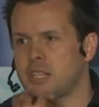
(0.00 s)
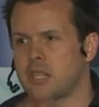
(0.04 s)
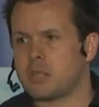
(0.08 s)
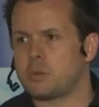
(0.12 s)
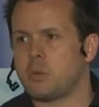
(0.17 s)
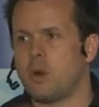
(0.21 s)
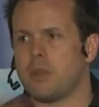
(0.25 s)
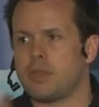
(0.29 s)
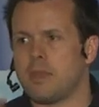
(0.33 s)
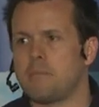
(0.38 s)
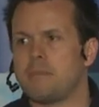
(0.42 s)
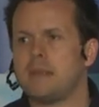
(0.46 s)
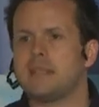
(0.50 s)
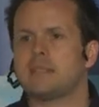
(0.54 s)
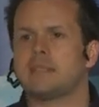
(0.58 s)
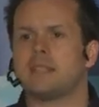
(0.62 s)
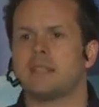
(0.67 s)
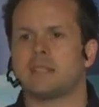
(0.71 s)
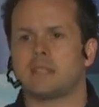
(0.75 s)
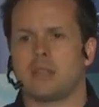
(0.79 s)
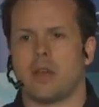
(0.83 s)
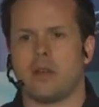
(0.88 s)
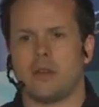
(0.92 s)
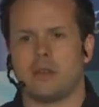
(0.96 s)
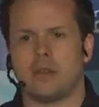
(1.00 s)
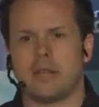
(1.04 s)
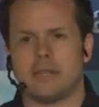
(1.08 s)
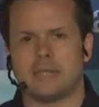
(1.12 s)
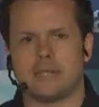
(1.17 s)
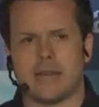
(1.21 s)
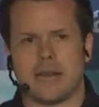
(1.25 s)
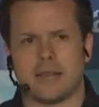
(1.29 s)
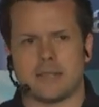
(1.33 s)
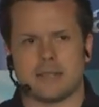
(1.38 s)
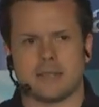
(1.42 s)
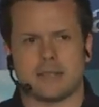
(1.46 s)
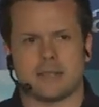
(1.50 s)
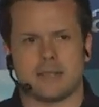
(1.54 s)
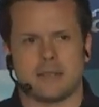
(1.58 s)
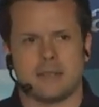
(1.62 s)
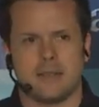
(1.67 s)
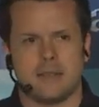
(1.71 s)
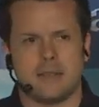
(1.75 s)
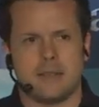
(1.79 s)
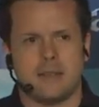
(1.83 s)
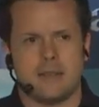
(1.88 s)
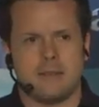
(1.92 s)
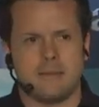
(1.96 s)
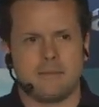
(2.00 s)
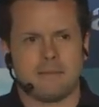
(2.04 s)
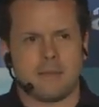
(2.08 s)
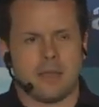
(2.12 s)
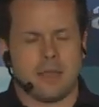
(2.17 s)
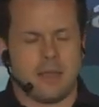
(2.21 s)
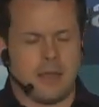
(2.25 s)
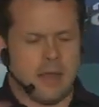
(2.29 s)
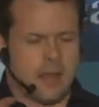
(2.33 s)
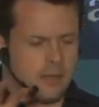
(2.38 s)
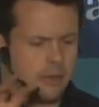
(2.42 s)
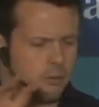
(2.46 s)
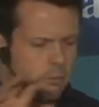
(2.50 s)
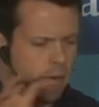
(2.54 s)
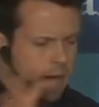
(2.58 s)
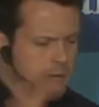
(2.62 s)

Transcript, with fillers: is what the business owner does. Uh, the